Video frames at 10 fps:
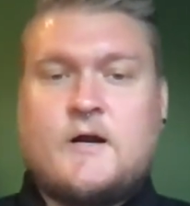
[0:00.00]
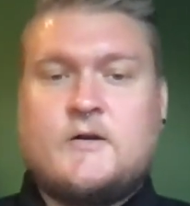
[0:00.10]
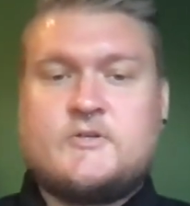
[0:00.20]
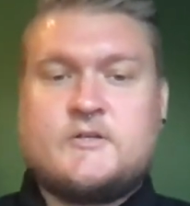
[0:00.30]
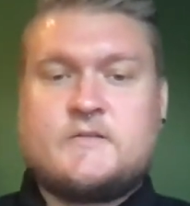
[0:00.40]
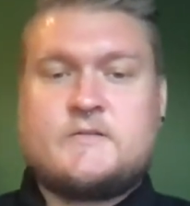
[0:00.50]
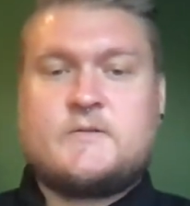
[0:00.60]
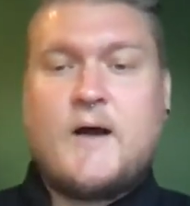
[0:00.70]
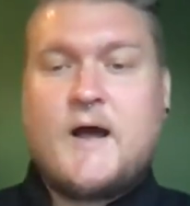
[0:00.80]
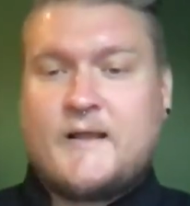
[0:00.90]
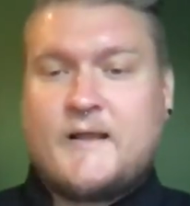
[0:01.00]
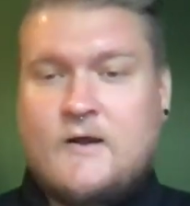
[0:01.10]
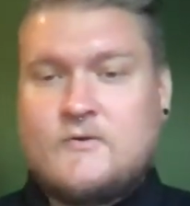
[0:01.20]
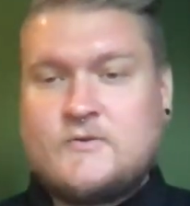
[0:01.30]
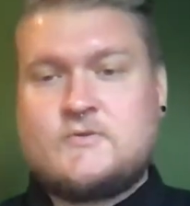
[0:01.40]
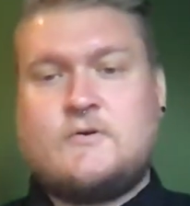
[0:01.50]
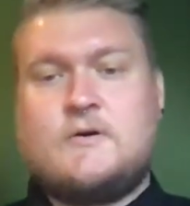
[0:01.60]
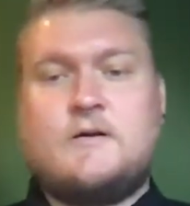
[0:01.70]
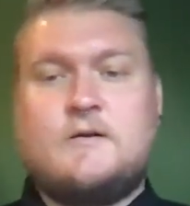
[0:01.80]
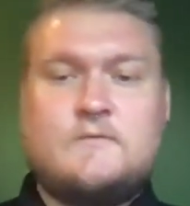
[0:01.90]
aren't just bot accounts
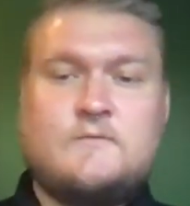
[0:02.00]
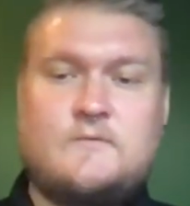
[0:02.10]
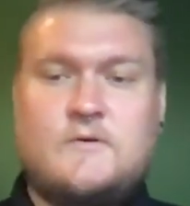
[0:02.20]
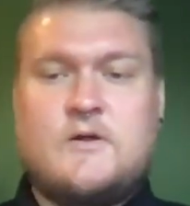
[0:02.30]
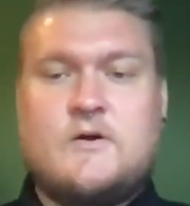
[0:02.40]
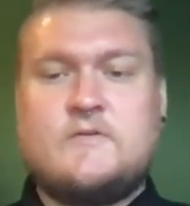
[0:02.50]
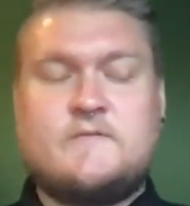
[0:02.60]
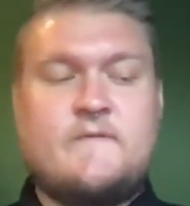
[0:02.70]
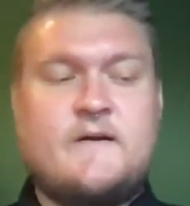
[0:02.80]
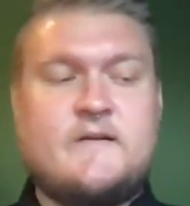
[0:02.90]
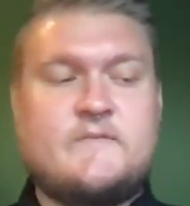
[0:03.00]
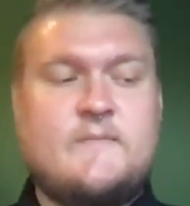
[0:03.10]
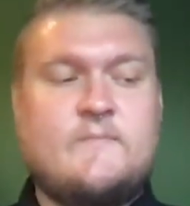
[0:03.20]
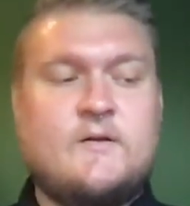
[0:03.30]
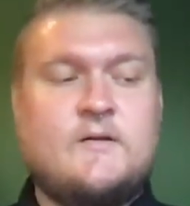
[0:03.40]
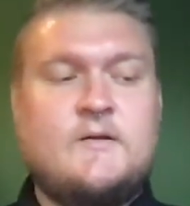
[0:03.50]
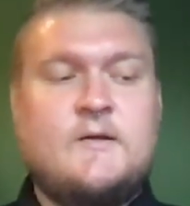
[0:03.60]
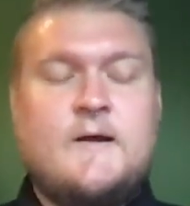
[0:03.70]
or clones of various people.